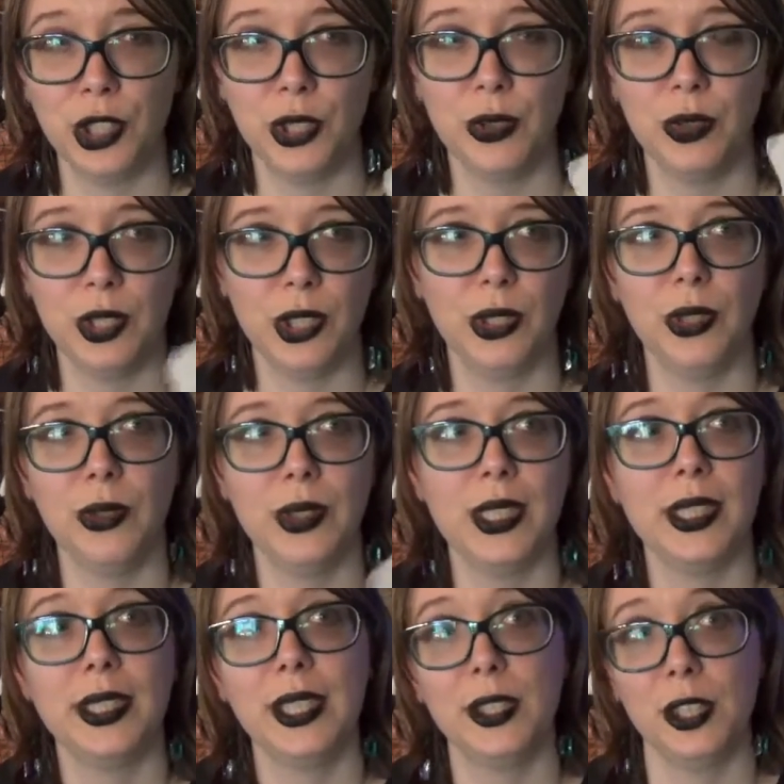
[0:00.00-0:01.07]
due to
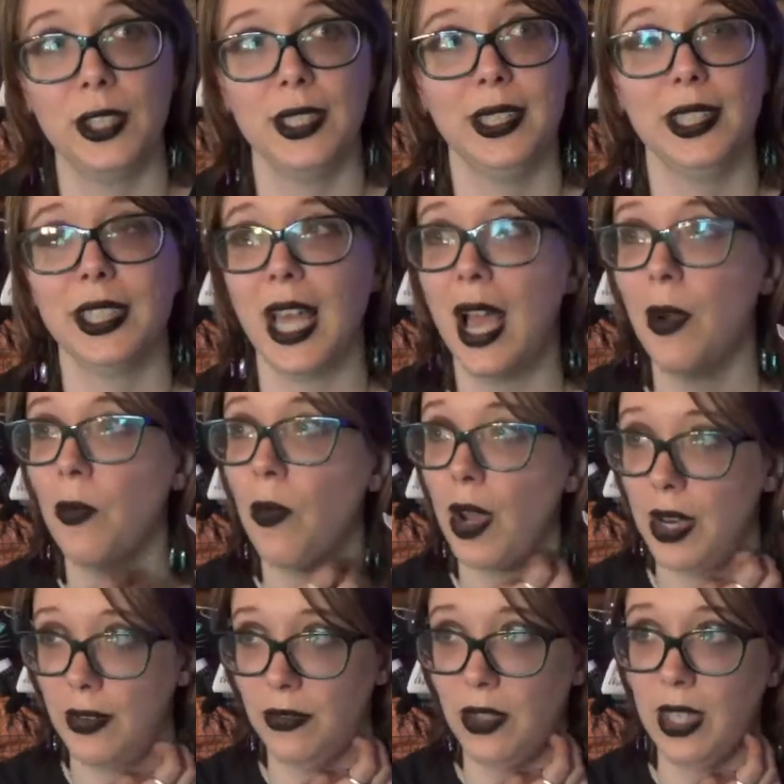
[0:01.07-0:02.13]
decisions that
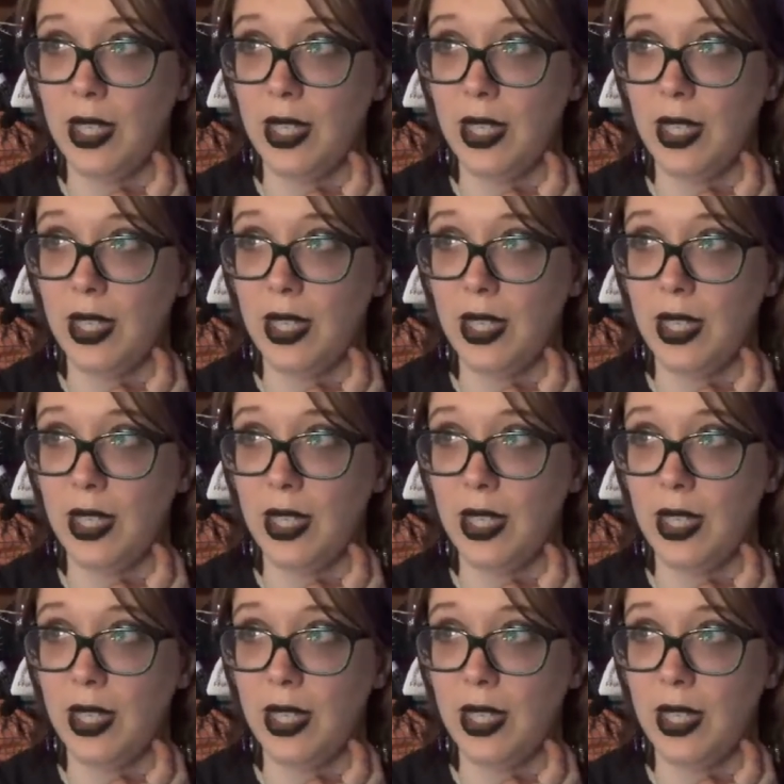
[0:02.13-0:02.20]
one of